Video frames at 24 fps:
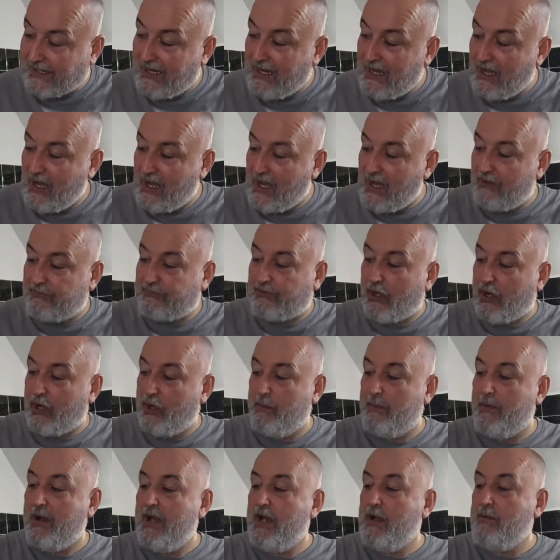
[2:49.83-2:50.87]
Half
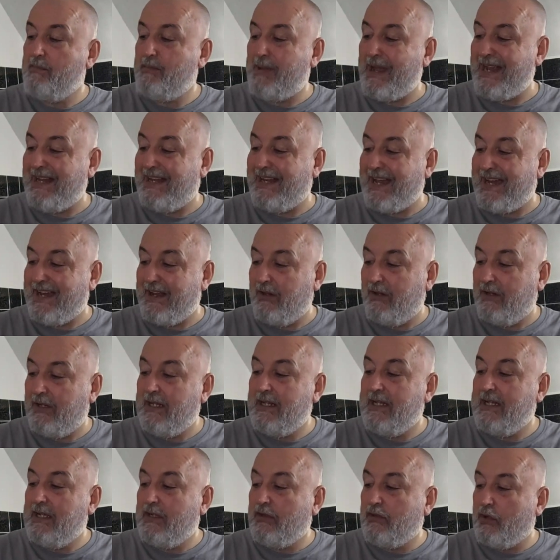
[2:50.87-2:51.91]
Dome Pale Ale,